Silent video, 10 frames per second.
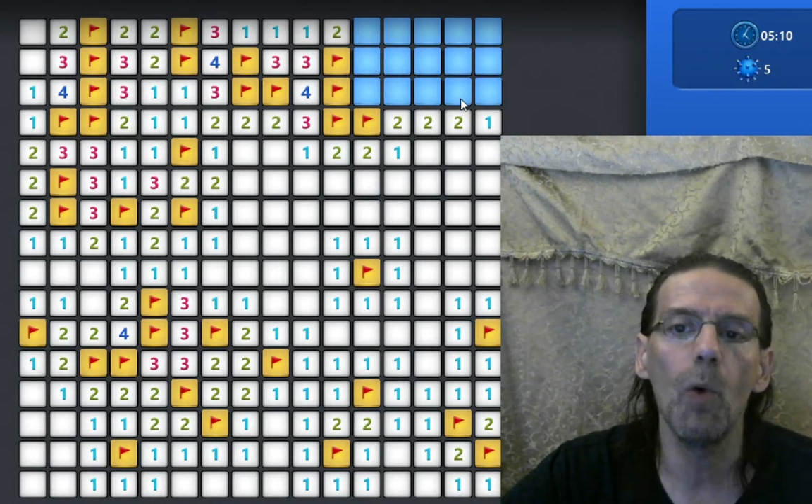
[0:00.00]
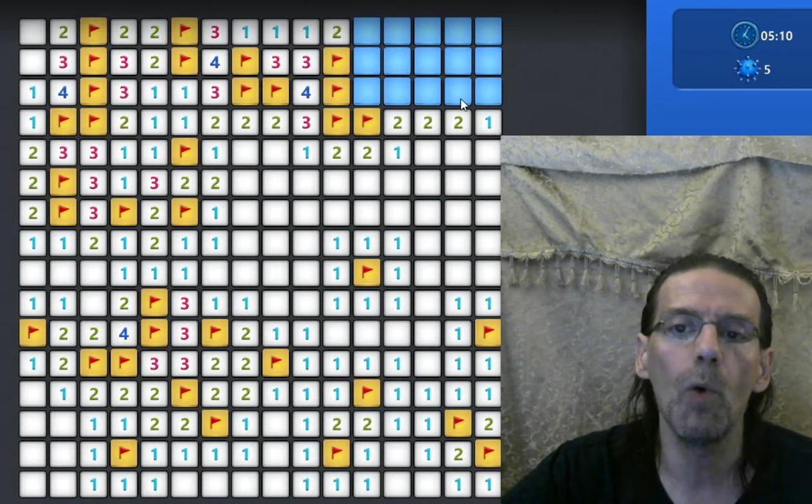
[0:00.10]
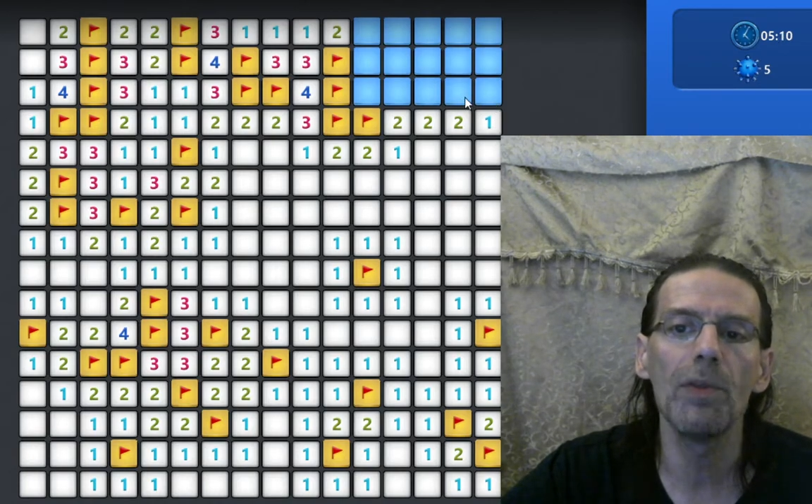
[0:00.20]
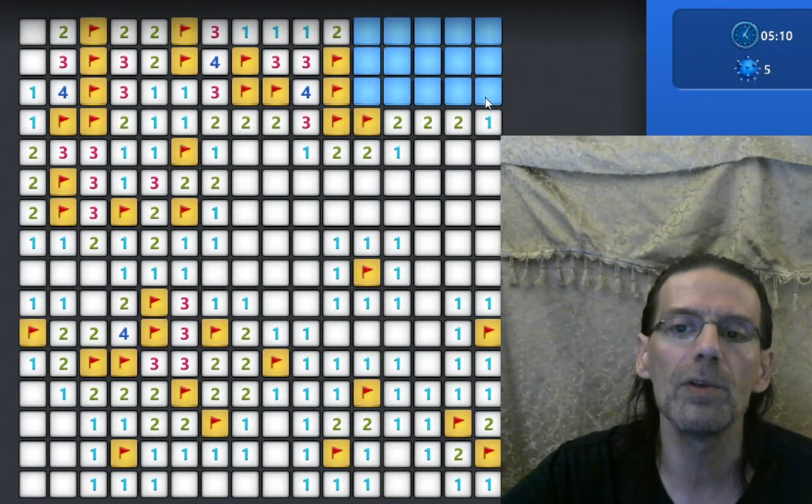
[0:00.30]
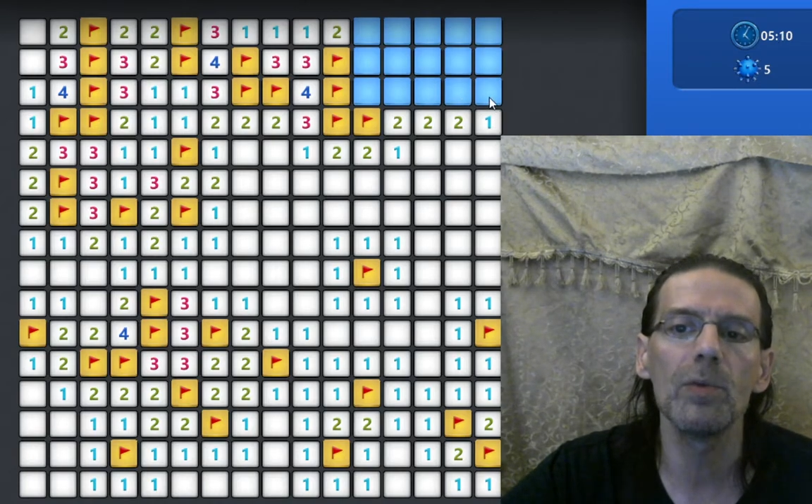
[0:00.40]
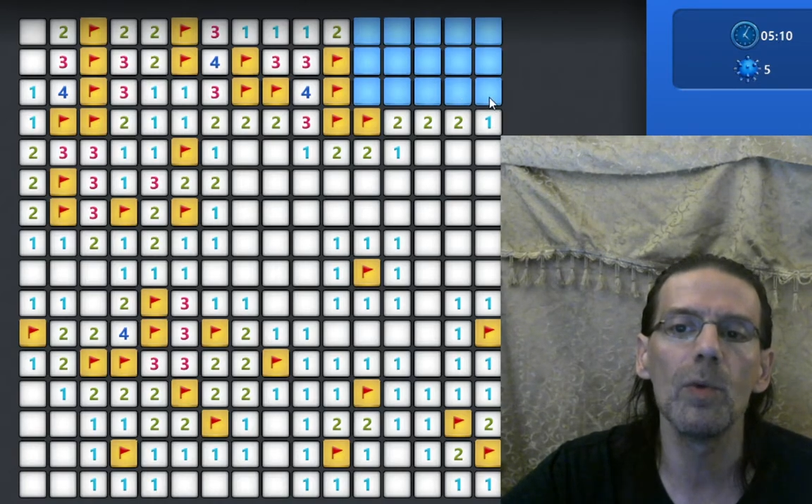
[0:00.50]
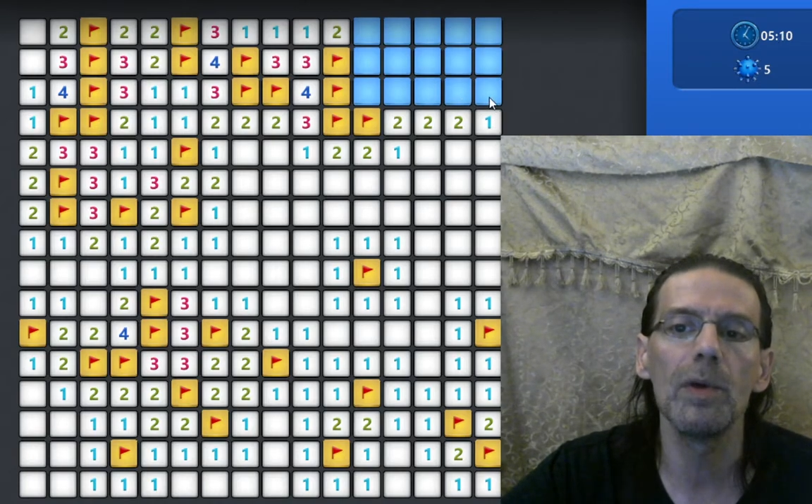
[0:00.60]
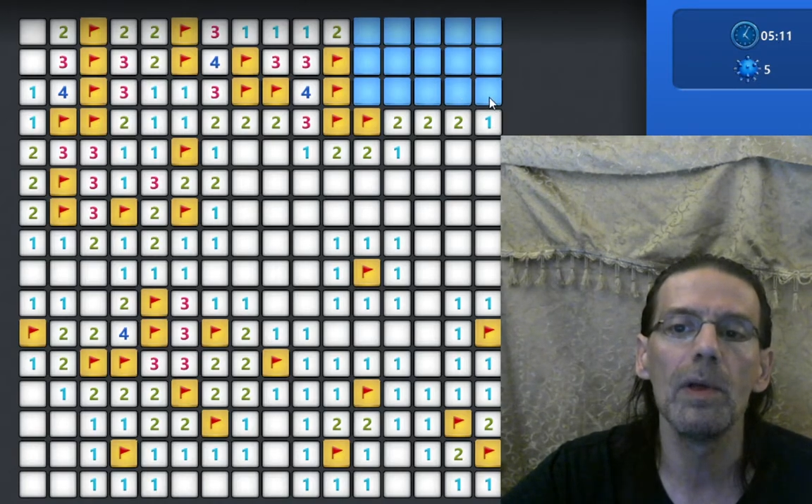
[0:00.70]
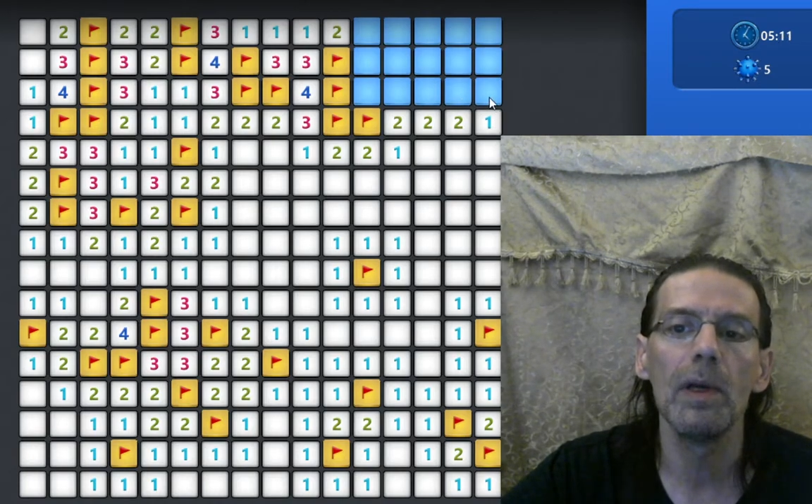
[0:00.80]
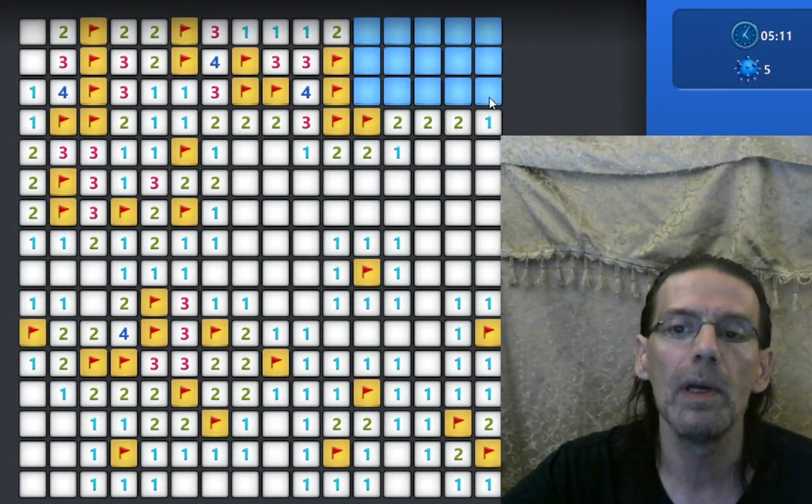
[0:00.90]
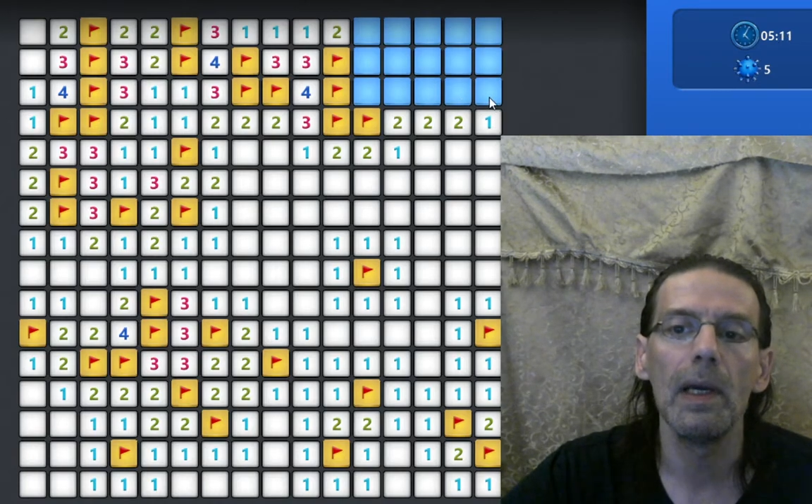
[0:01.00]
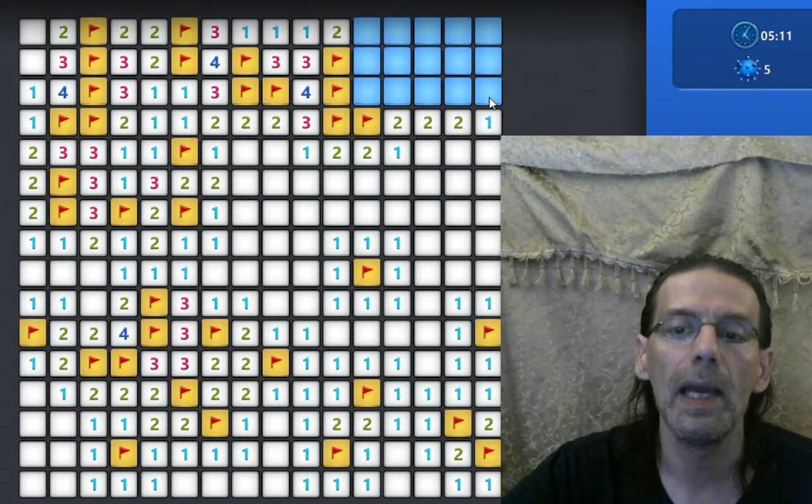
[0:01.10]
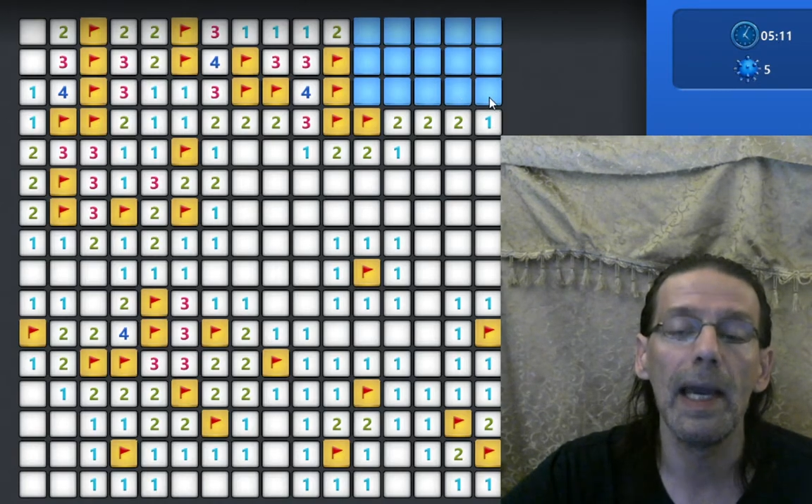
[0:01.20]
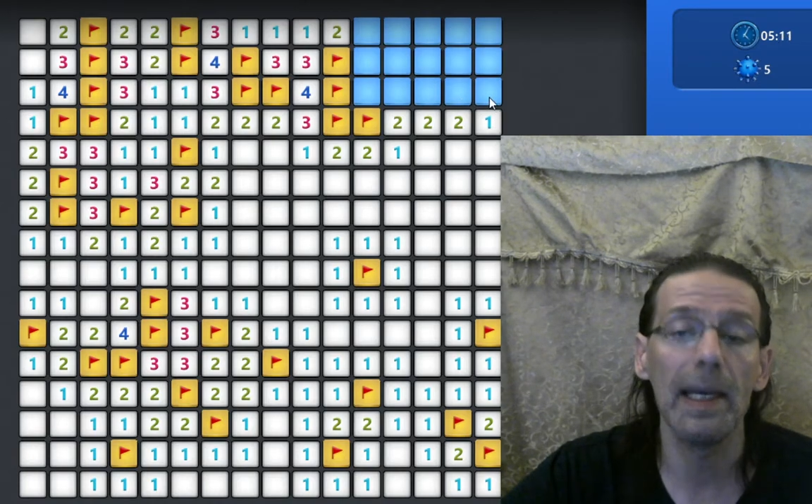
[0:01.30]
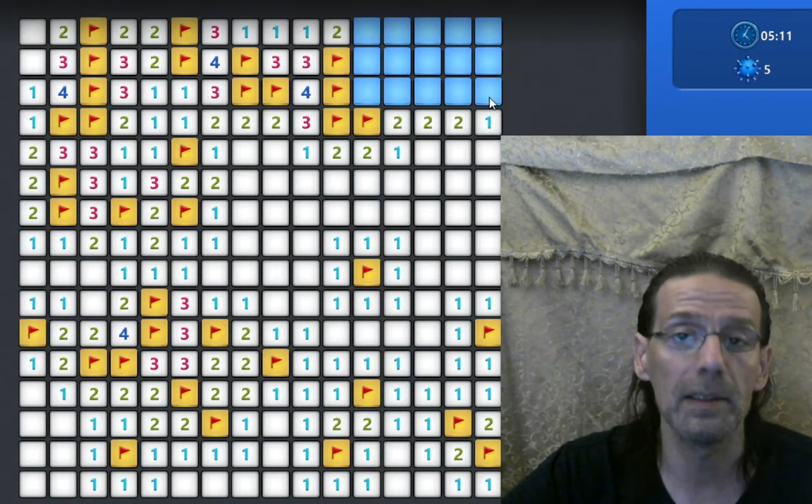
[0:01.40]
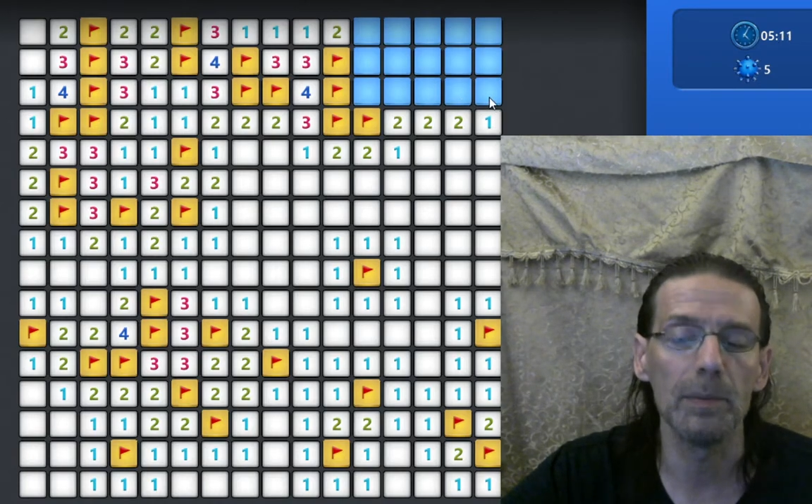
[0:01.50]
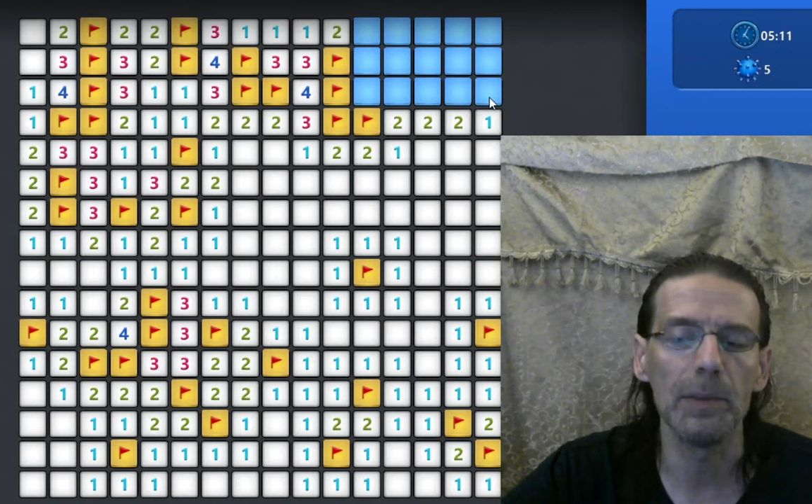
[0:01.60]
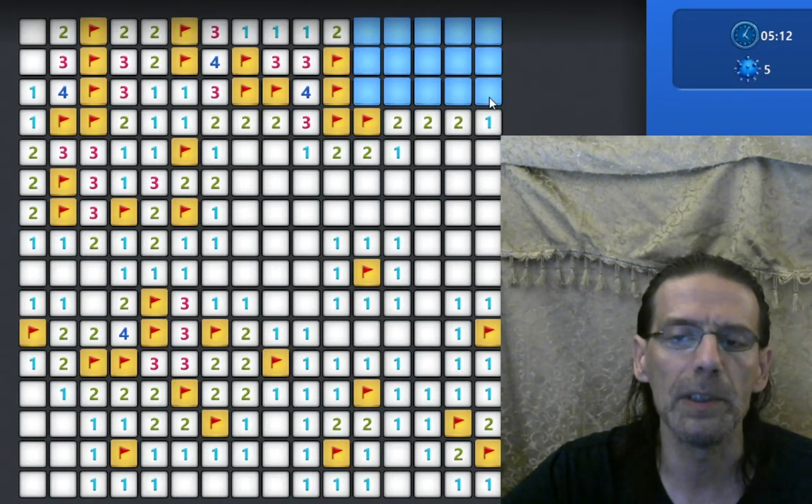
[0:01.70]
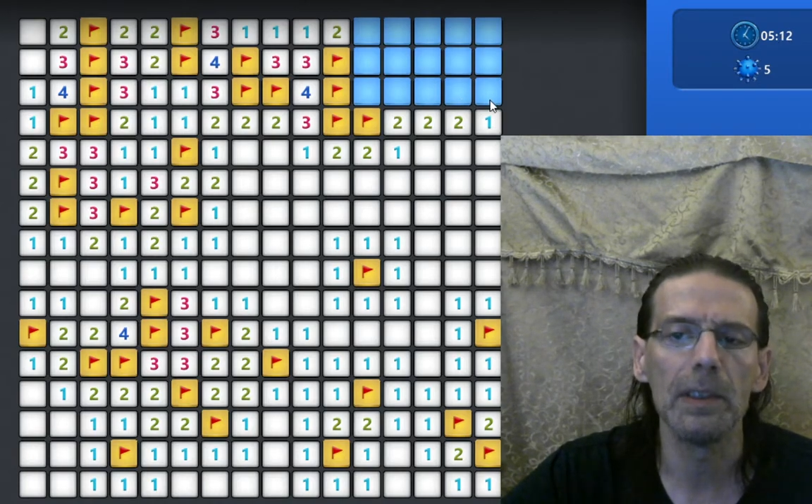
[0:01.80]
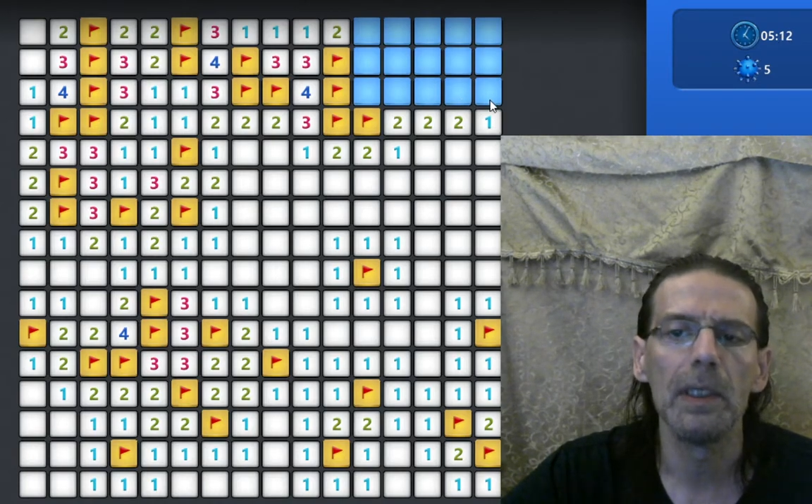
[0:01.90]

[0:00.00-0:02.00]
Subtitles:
or this one has to be.